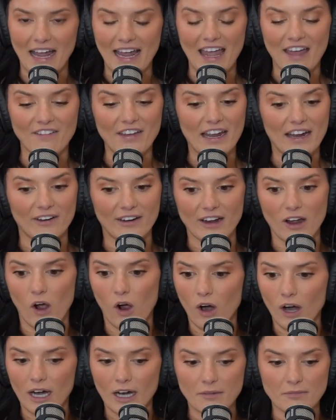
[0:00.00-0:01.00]
I have hairy
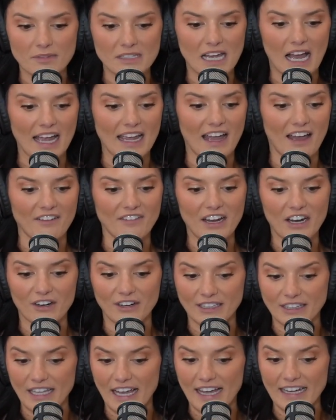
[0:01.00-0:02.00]
arms. I have
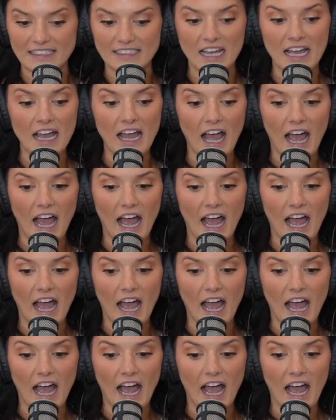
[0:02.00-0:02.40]
hairy legs.